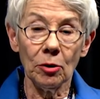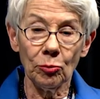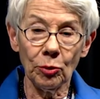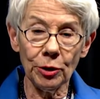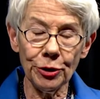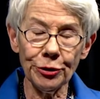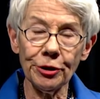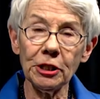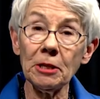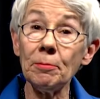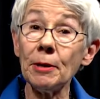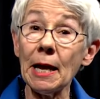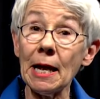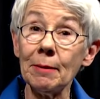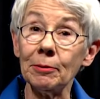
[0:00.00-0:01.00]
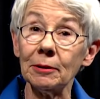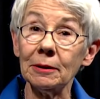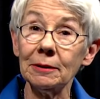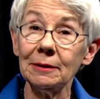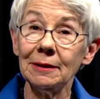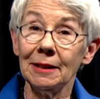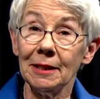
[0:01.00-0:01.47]
Well, you're going to be
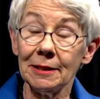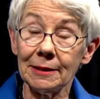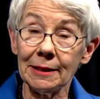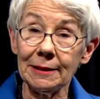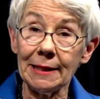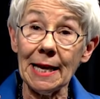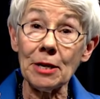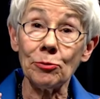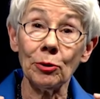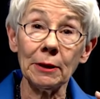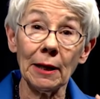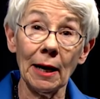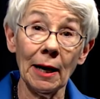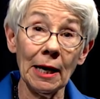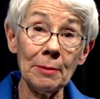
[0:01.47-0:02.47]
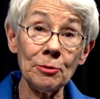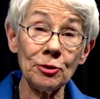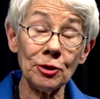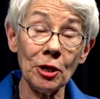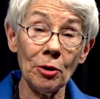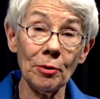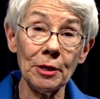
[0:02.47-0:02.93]
able to take what I'm
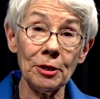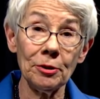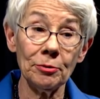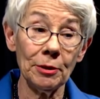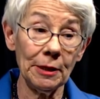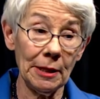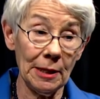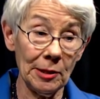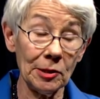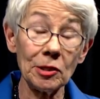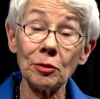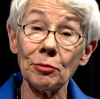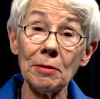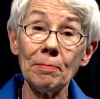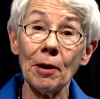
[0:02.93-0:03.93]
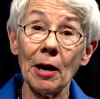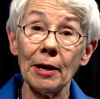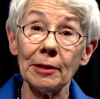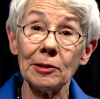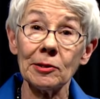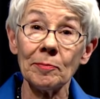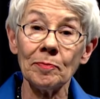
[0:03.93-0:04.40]
showing you in these 3
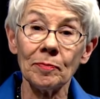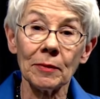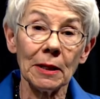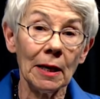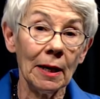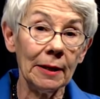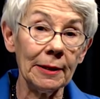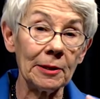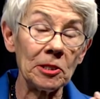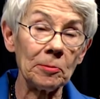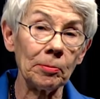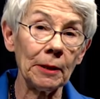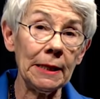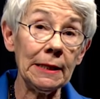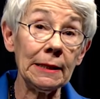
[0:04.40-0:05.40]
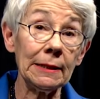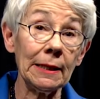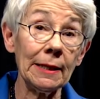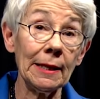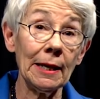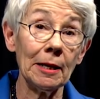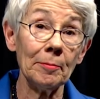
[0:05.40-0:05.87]
parts and explain it to
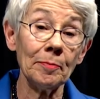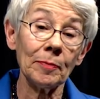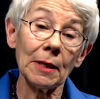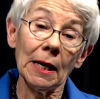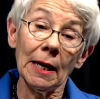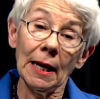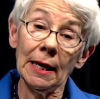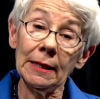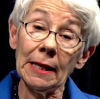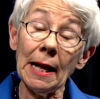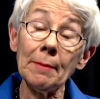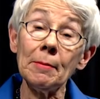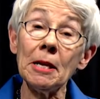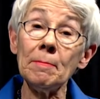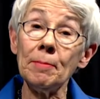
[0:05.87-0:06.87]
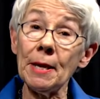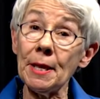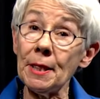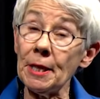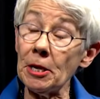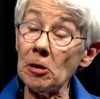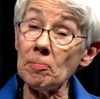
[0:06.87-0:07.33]
them, and that may be
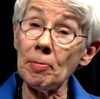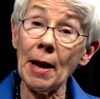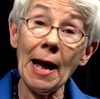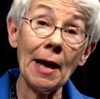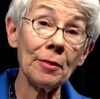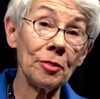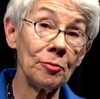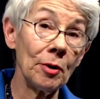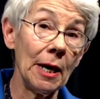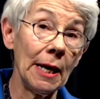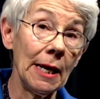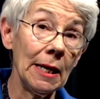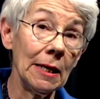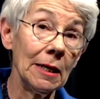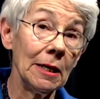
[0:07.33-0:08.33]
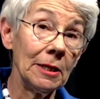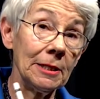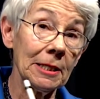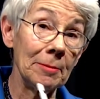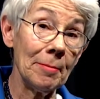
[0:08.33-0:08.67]
their pathway to